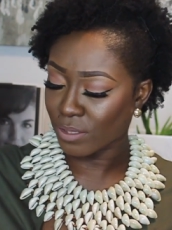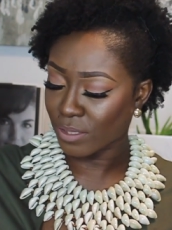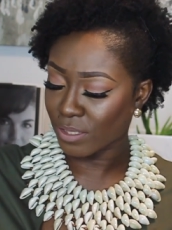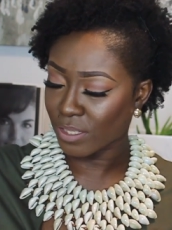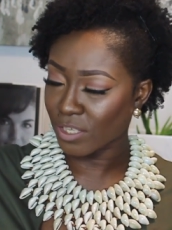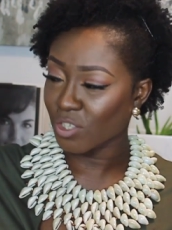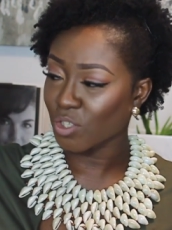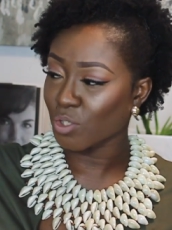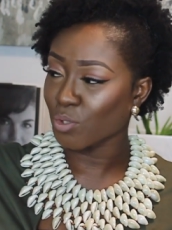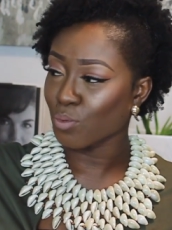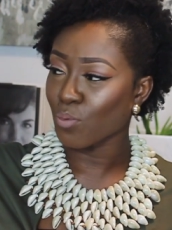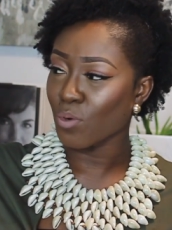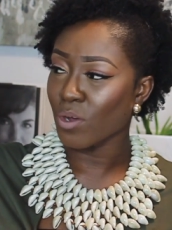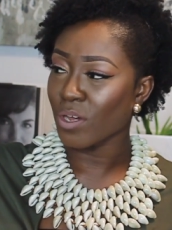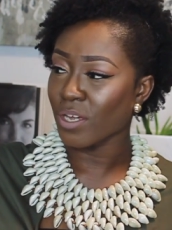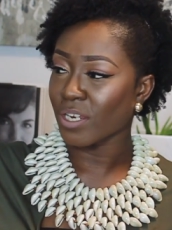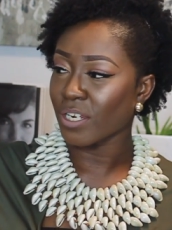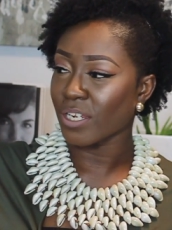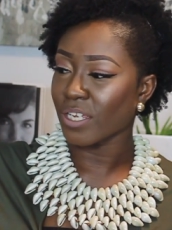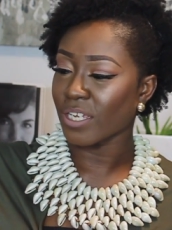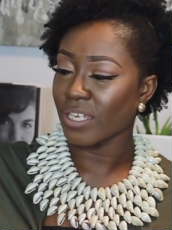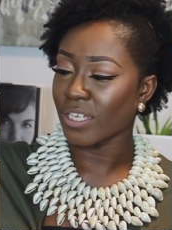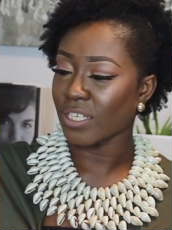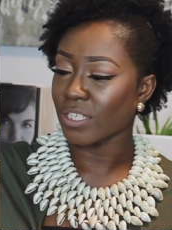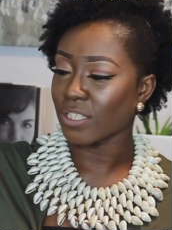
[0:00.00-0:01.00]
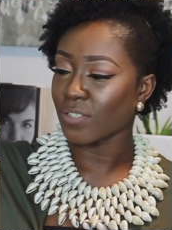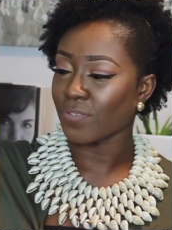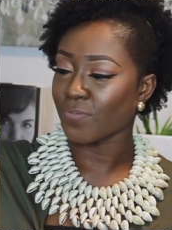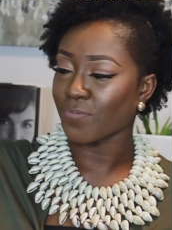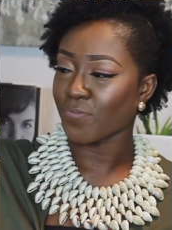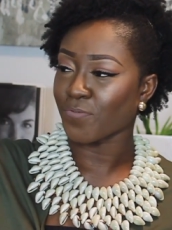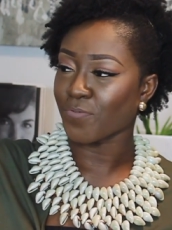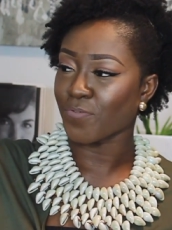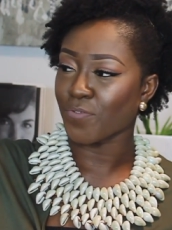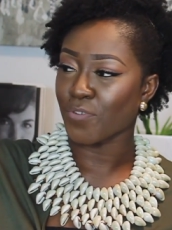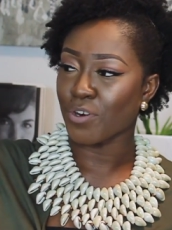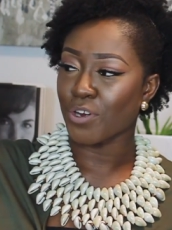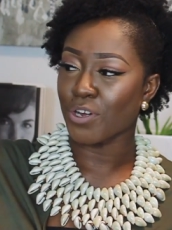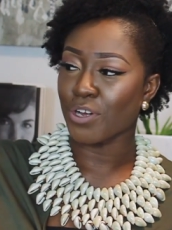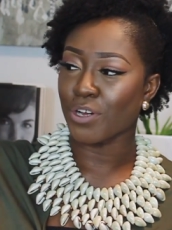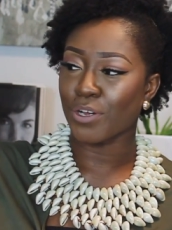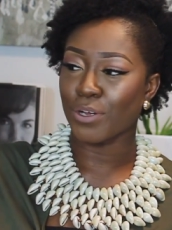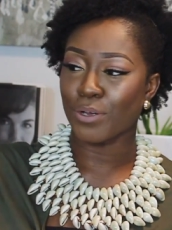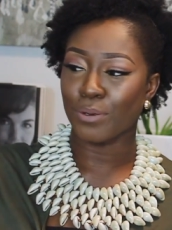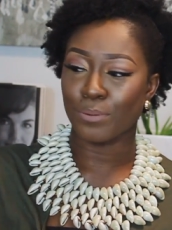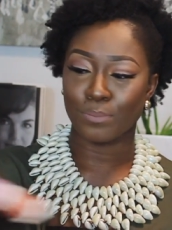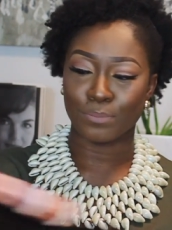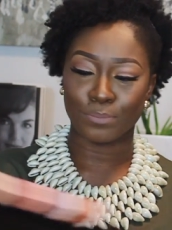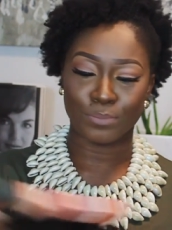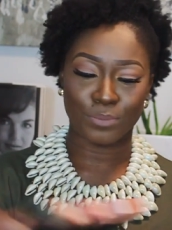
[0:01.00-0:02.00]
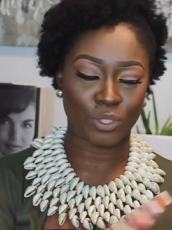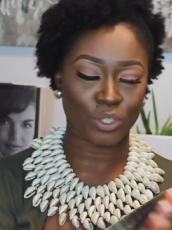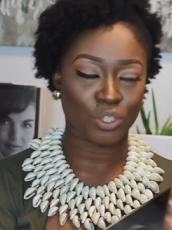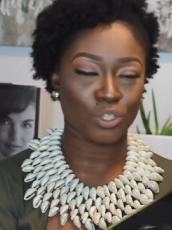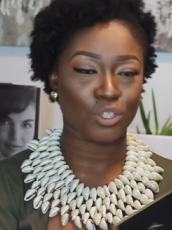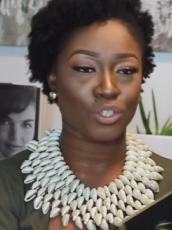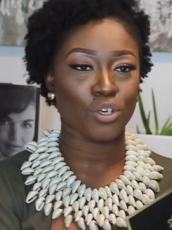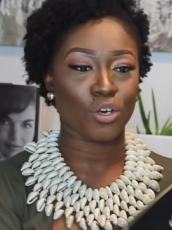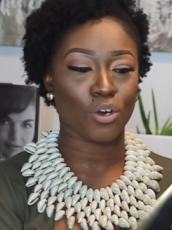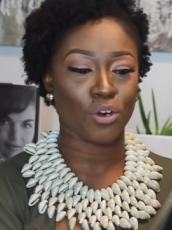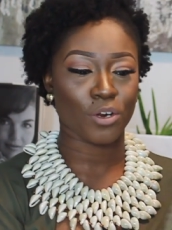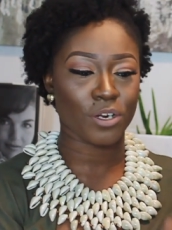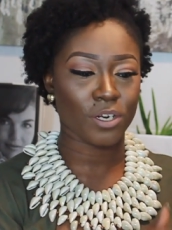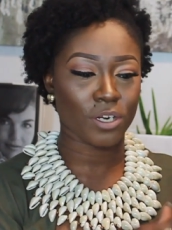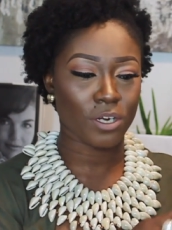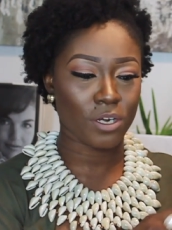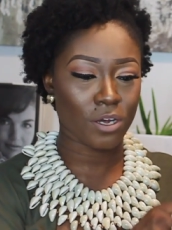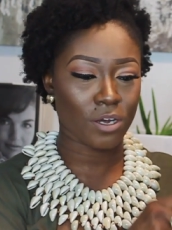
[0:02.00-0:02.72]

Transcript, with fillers: this one is from Tarte